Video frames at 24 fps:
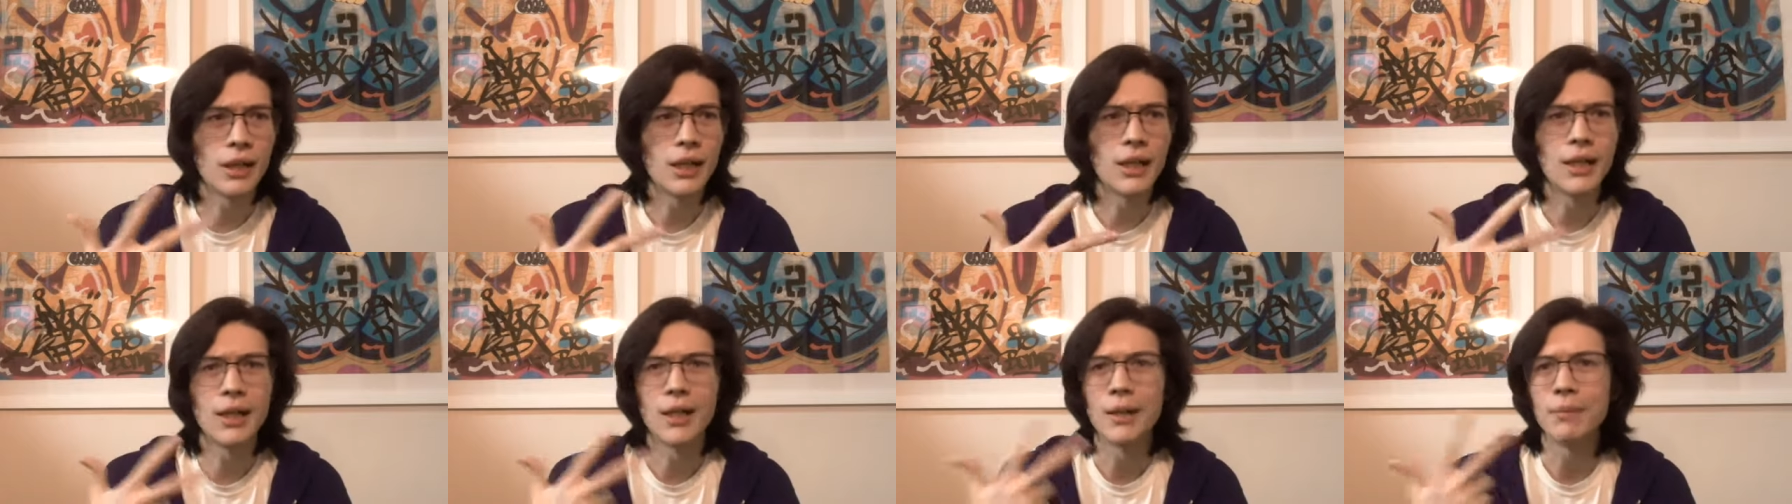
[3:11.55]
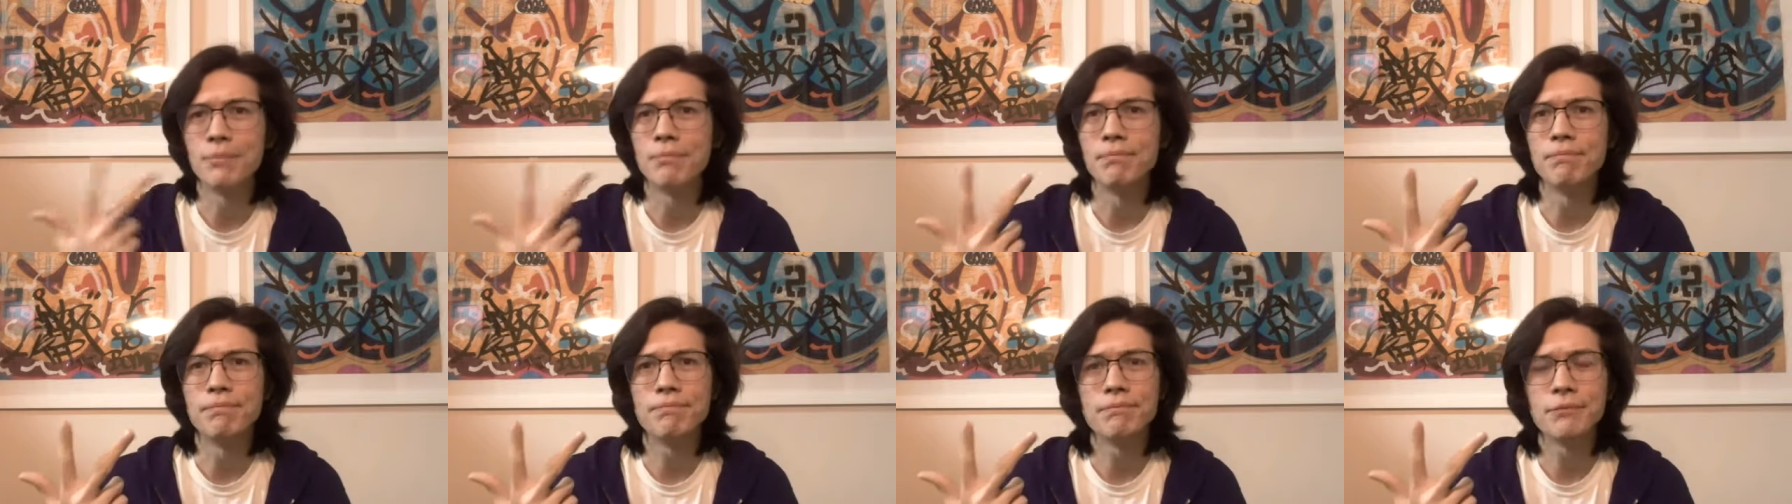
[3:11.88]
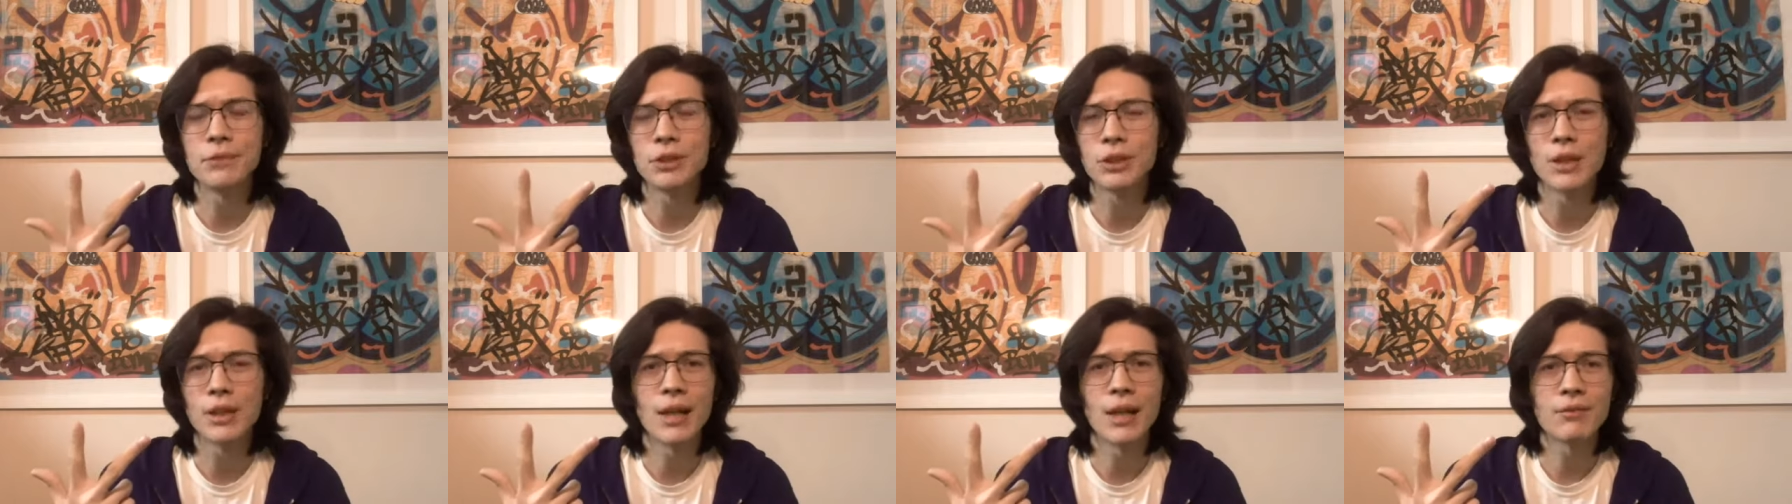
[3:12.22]
You're
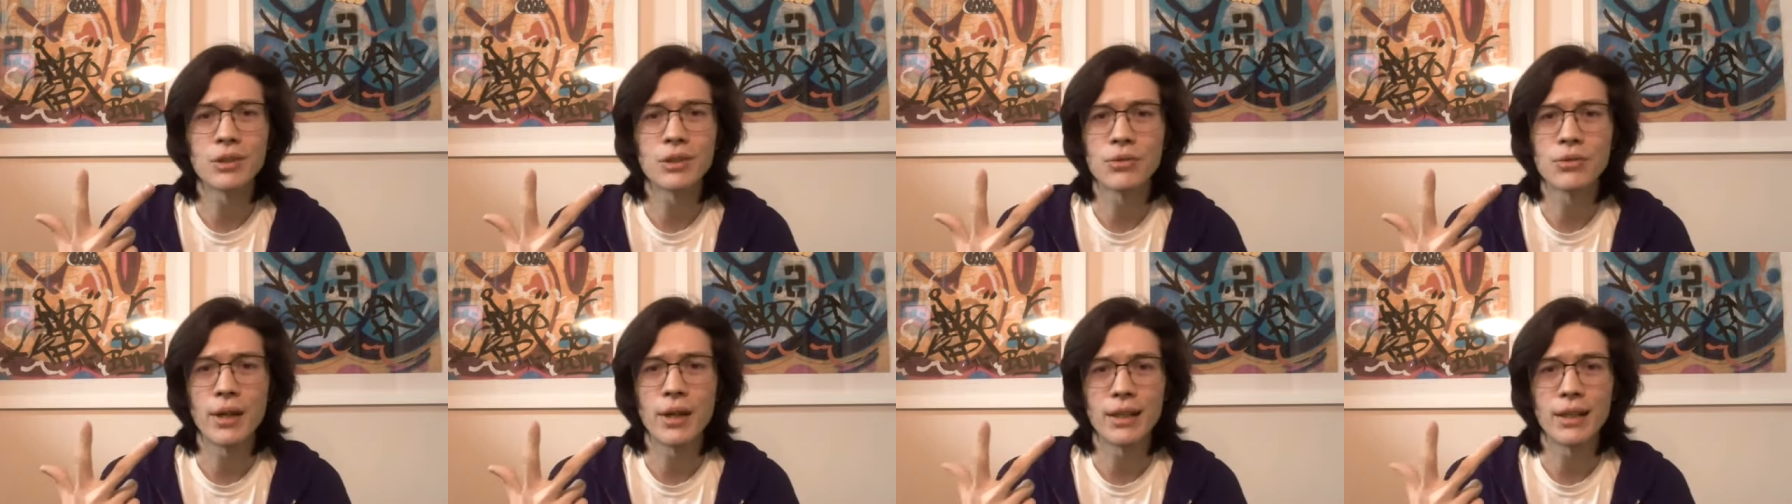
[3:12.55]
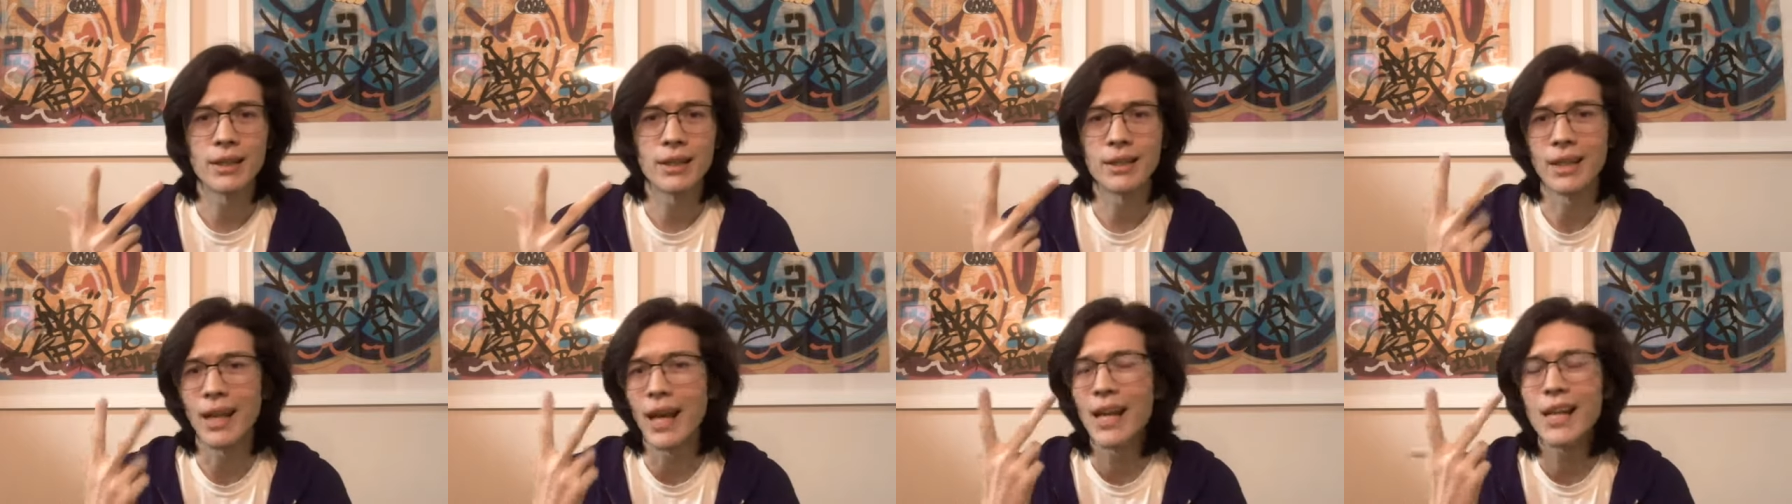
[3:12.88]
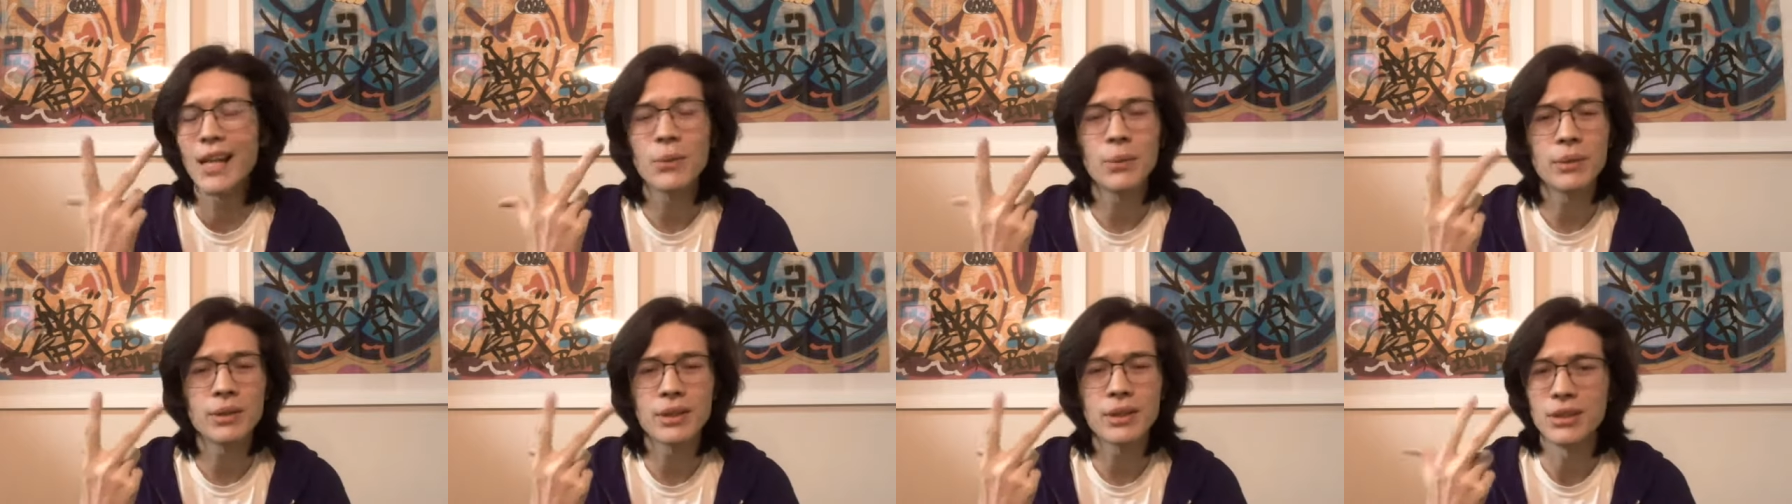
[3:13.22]
going to have to try again.
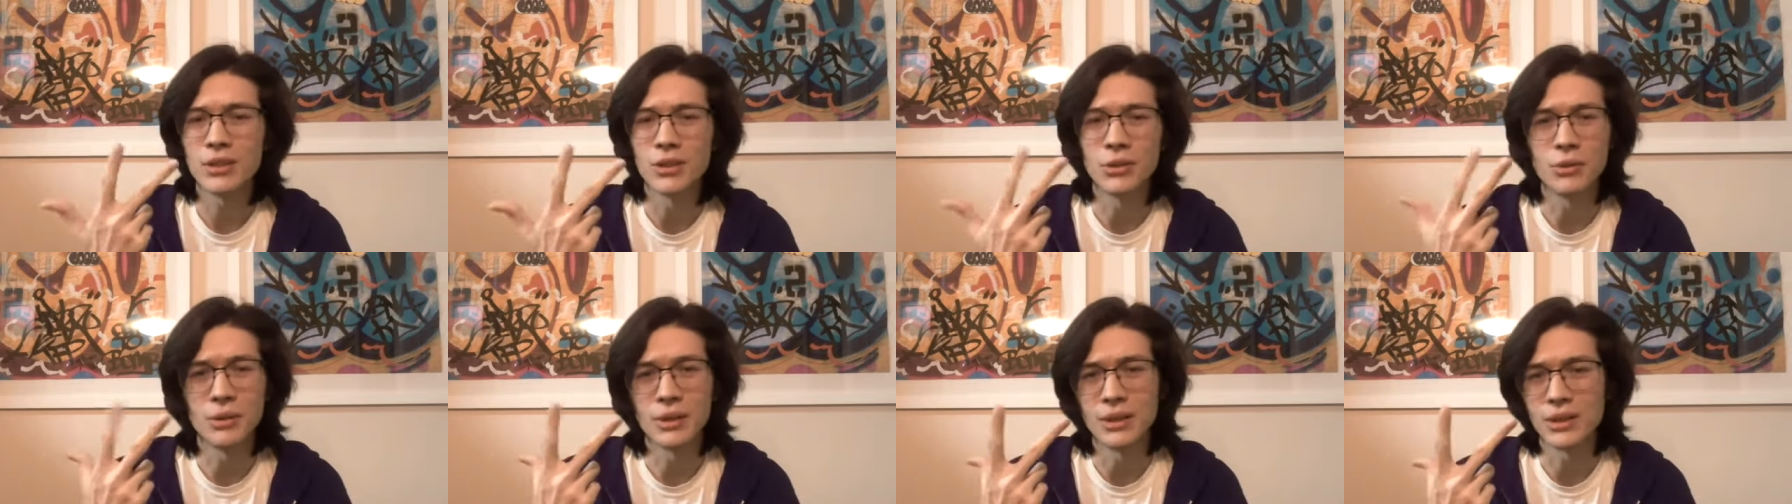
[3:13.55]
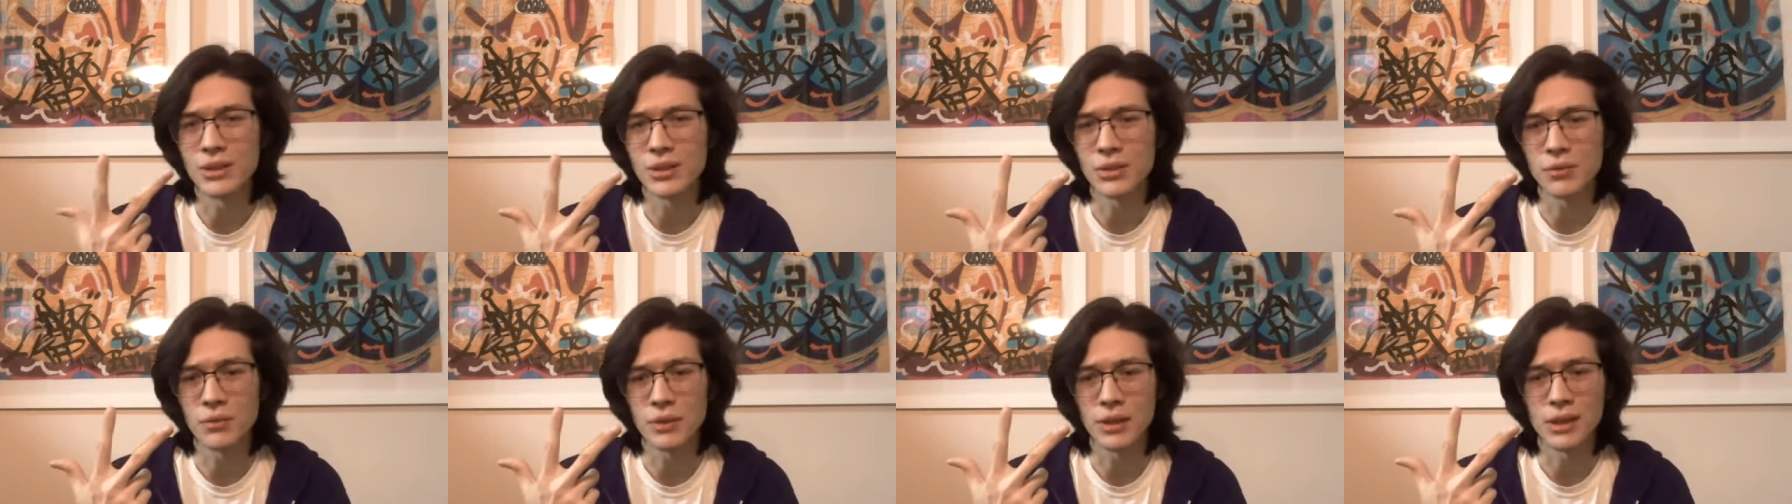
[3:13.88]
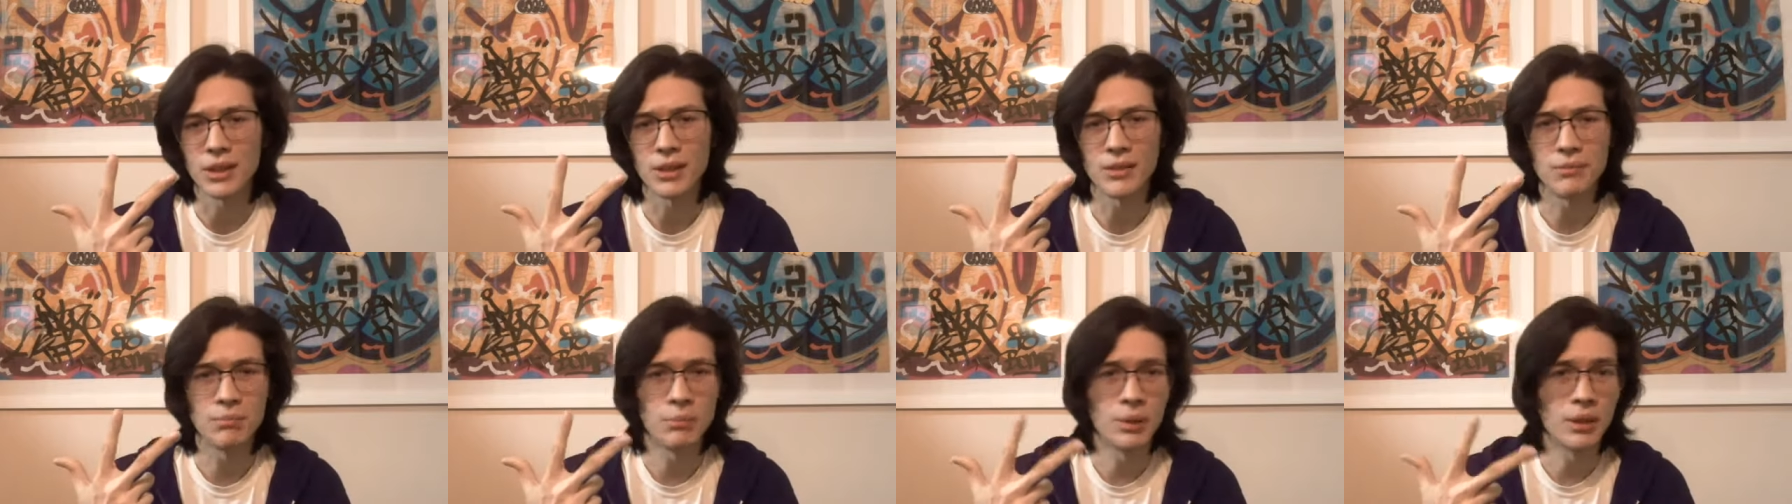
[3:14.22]
Anyone can do these
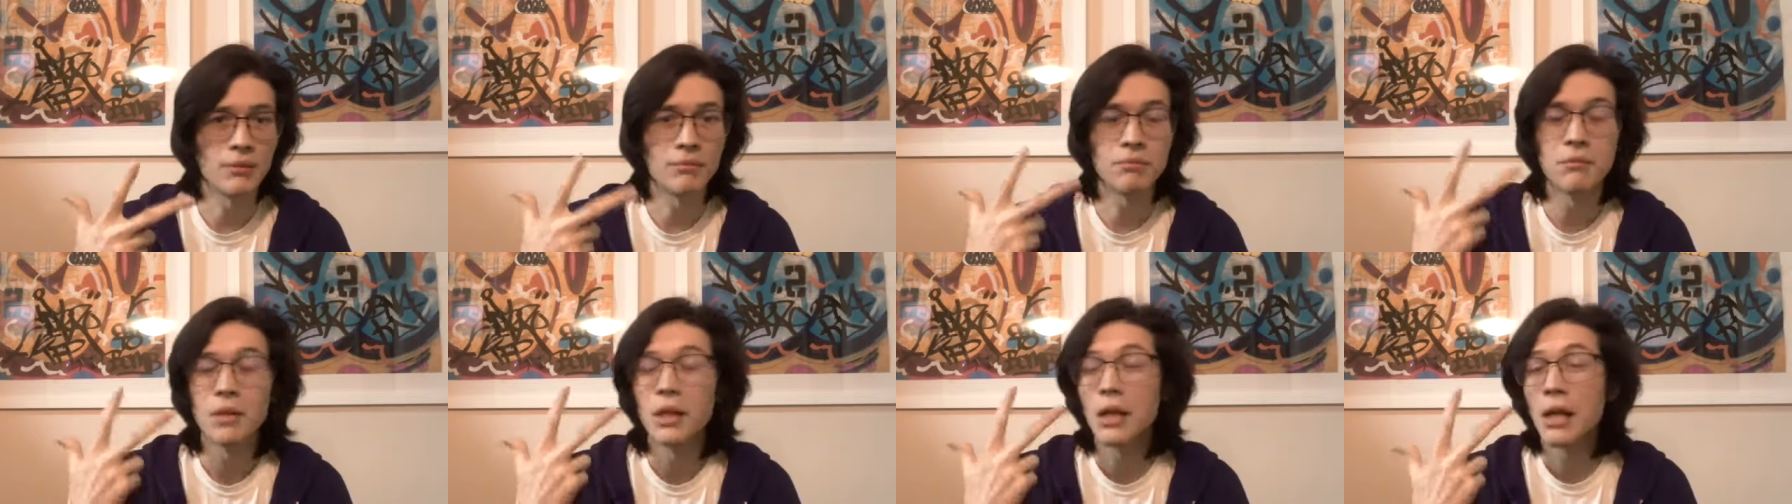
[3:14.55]
three, but